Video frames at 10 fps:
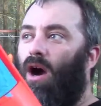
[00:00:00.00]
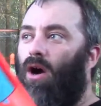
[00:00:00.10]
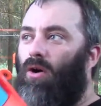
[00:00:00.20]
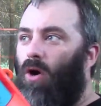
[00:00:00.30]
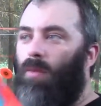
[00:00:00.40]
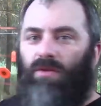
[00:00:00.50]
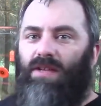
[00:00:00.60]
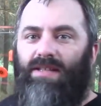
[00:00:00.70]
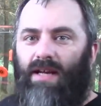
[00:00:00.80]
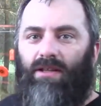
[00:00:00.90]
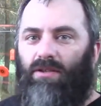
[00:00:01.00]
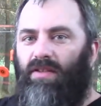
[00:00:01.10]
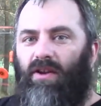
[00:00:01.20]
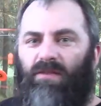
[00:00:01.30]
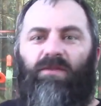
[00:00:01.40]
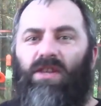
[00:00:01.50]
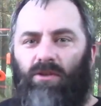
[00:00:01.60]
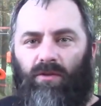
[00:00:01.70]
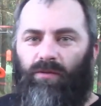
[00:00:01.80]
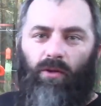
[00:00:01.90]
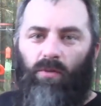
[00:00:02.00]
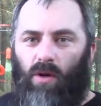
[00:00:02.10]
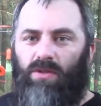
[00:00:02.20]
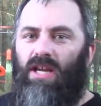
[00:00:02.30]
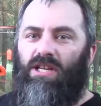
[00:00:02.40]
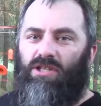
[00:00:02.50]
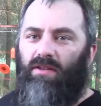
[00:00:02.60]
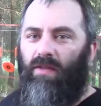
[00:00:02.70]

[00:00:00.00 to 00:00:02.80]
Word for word: are almost identical in their feel for their rotation.